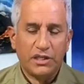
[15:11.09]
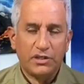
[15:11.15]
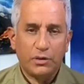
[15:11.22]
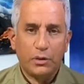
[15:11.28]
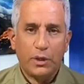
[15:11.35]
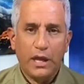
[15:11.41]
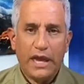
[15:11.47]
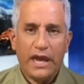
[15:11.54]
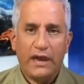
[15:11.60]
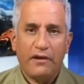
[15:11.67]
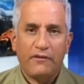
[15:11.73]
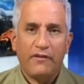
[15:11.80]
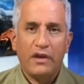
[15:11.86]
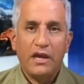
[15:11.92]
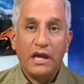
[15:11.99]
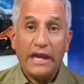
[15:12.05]
they do
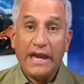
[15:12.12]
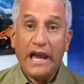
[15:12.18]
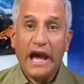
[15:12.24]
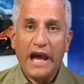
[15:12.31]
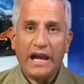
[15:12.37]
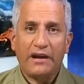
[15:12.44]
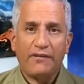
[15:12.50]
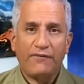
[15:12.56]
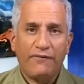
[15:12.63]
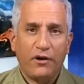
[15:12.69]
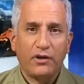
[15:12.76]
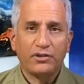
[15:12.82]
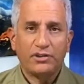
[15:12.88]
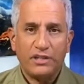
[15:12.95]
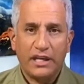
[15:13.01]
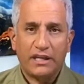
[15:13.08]
have a higher
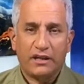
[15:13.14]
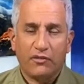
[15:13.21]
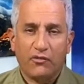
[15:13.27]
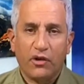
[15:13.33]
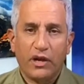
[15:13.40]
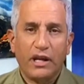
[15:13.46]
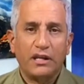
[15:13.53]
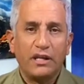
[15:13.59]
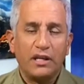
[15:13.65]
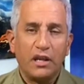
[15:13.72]
false negative rate.